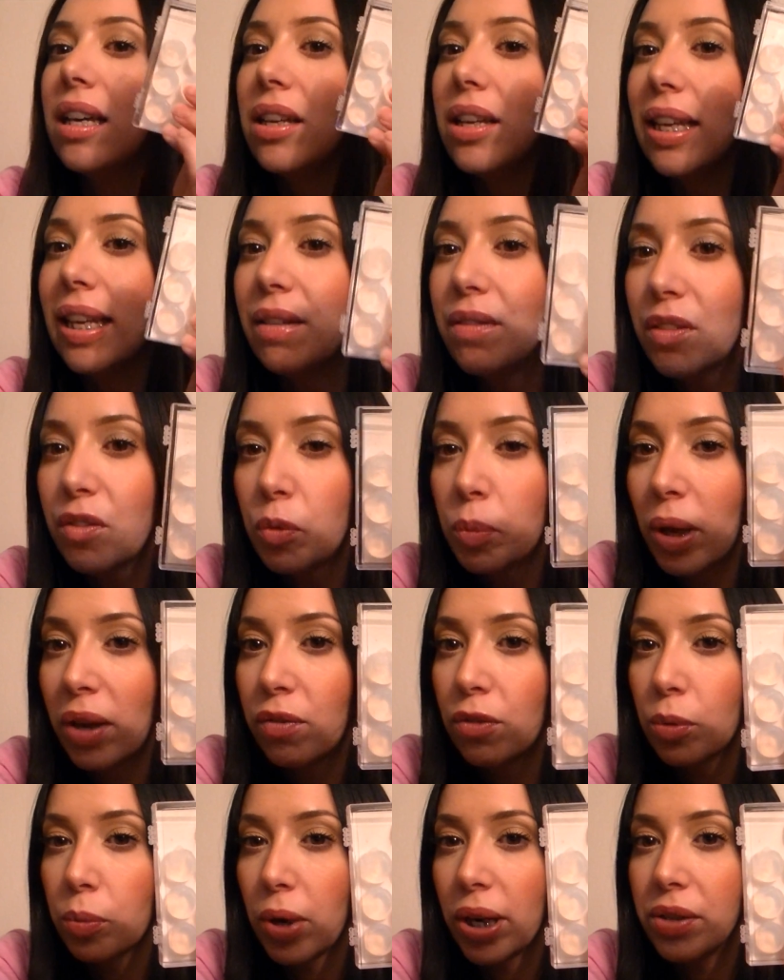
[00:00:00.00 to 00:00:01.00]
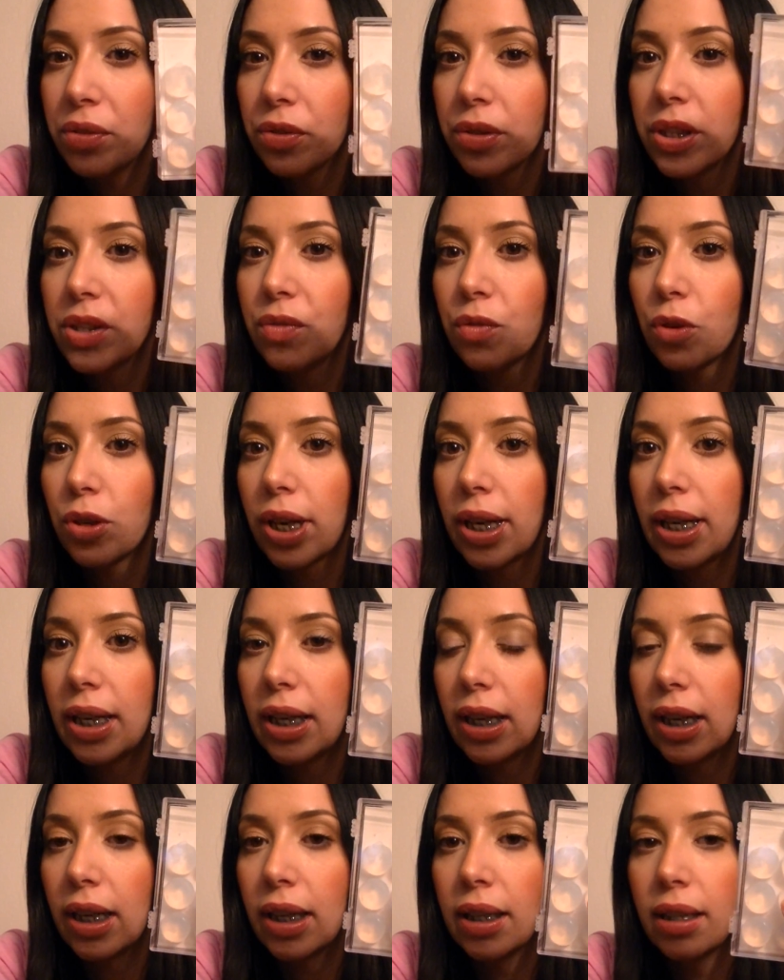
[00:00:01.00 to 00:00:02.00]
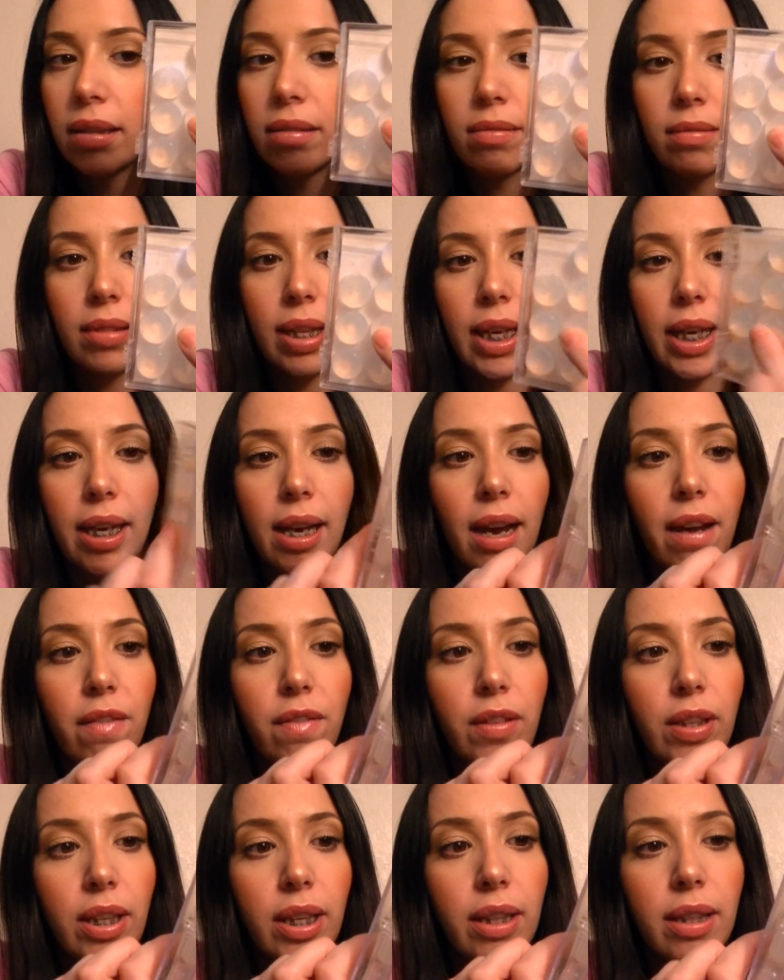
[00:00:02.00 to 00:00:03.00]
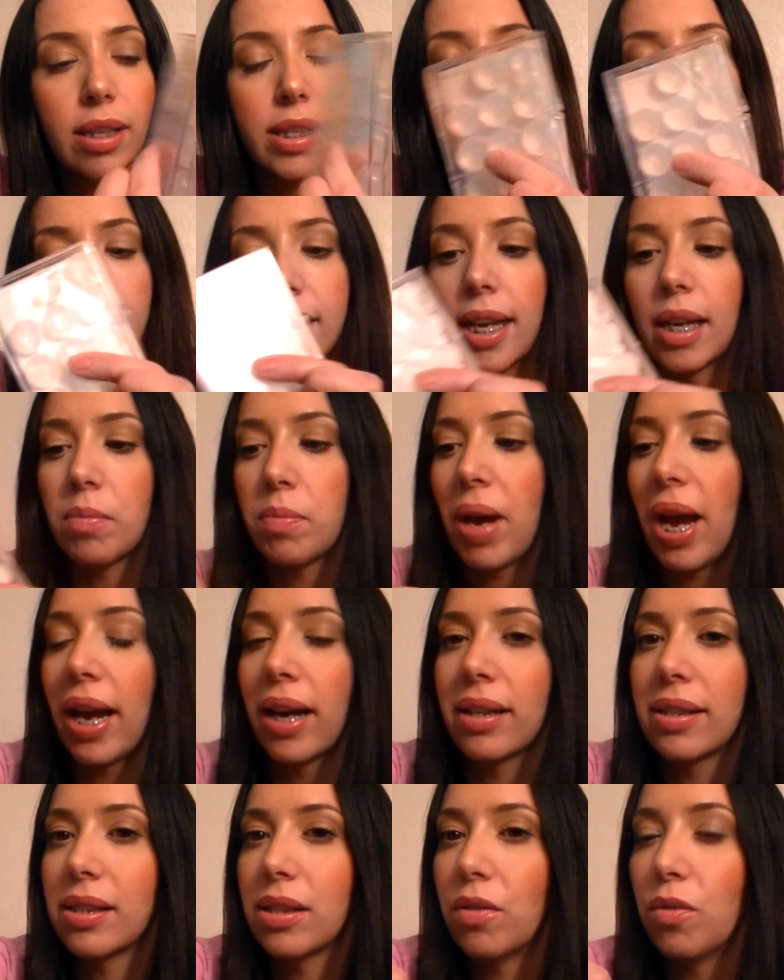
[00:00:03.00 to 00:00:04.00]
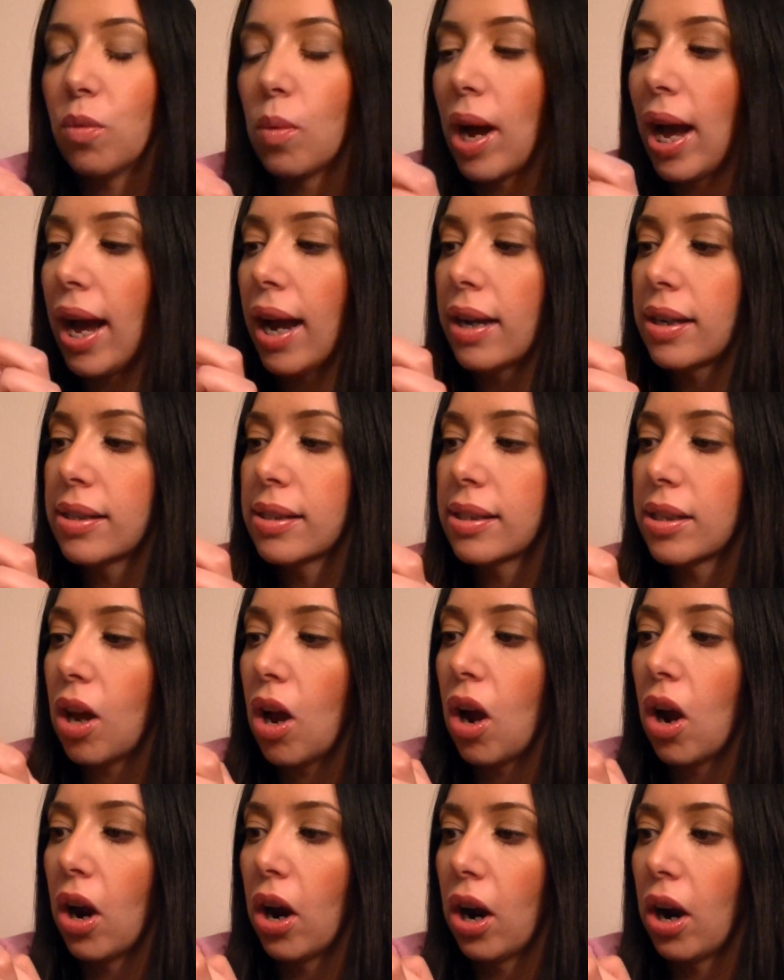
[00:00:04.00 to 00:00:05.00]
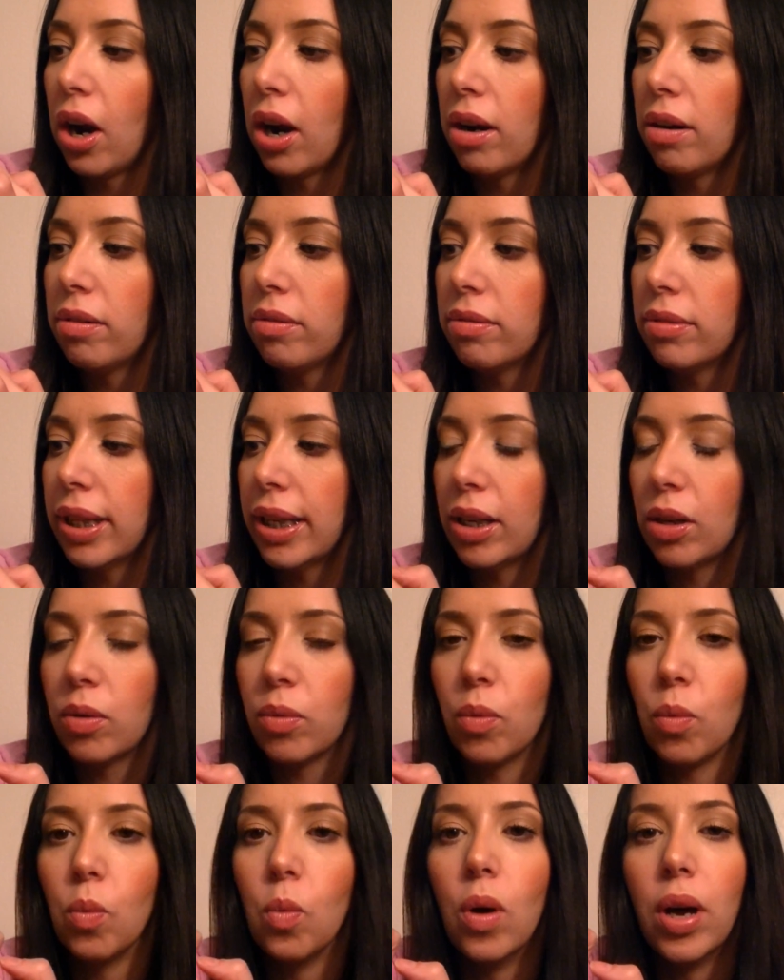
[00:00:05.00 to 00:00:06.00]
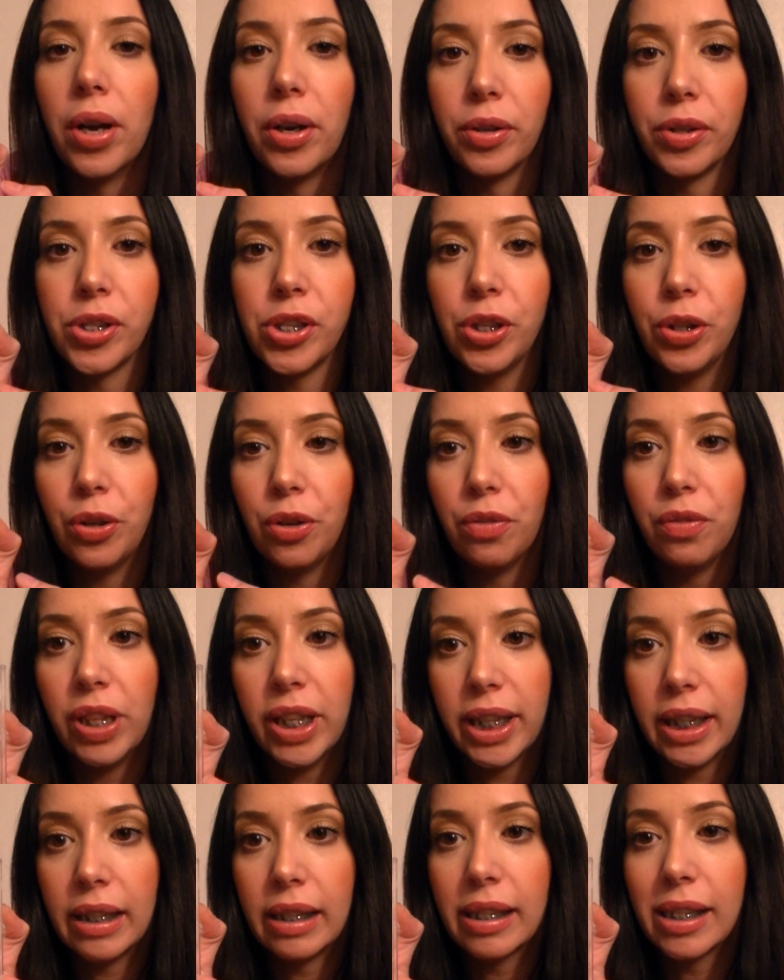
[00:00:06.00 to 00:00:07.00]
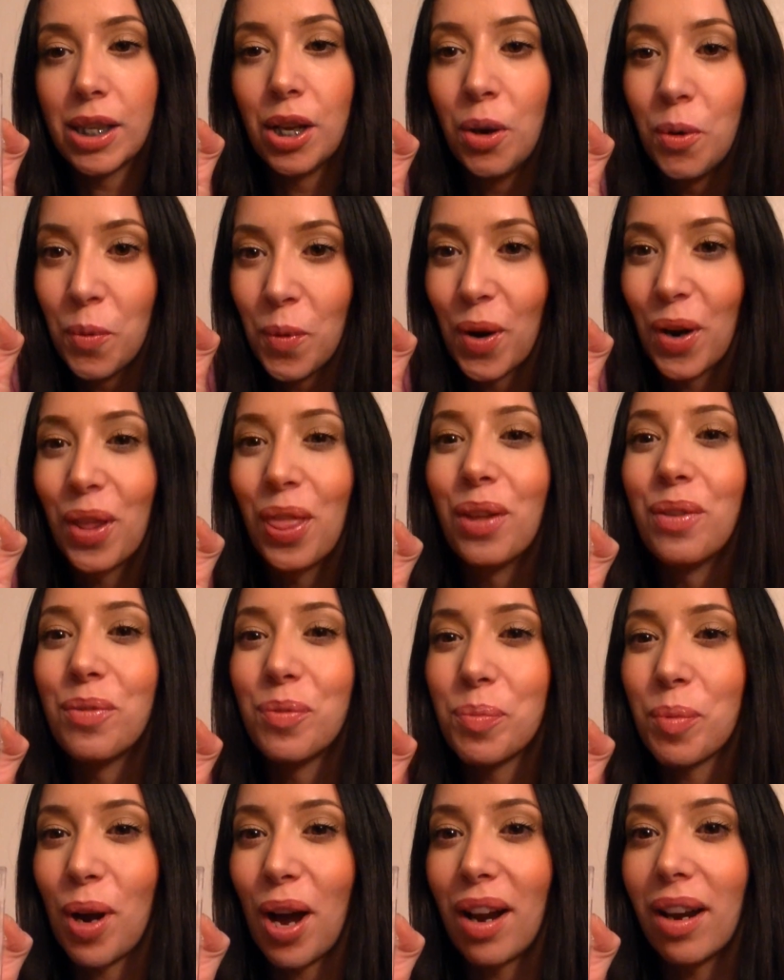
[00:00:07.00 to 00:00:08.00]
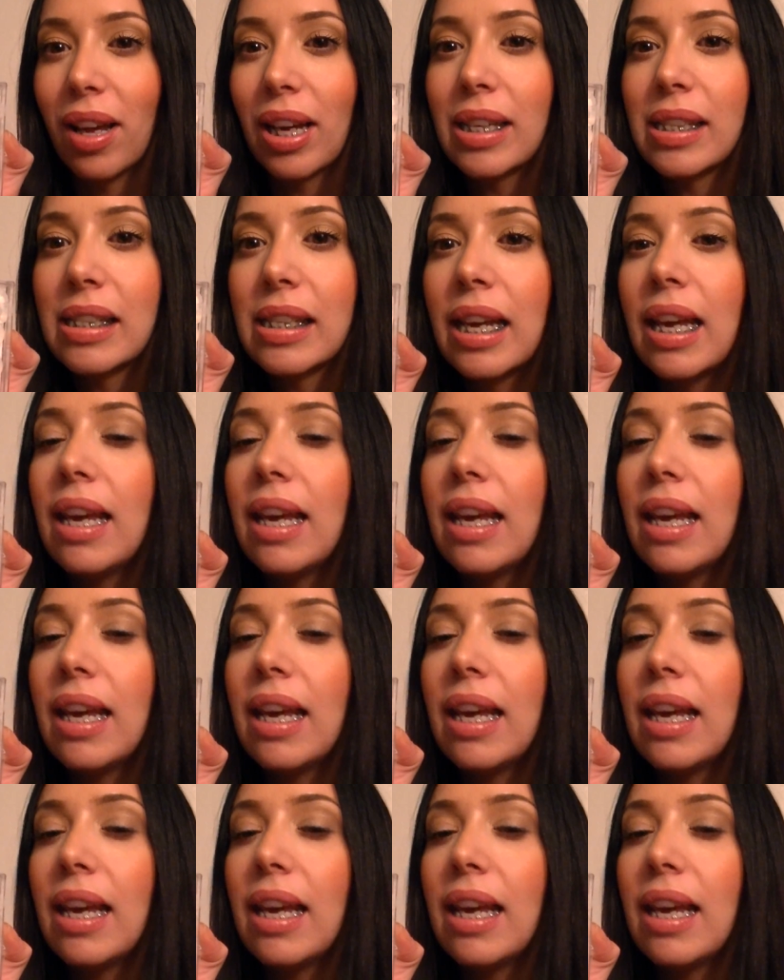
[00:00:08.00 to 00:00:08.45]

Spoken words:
even if you pay full price for this, $4.99, like, I feel like the Dentec packs of wax are like 1 or 2 of these worth of product,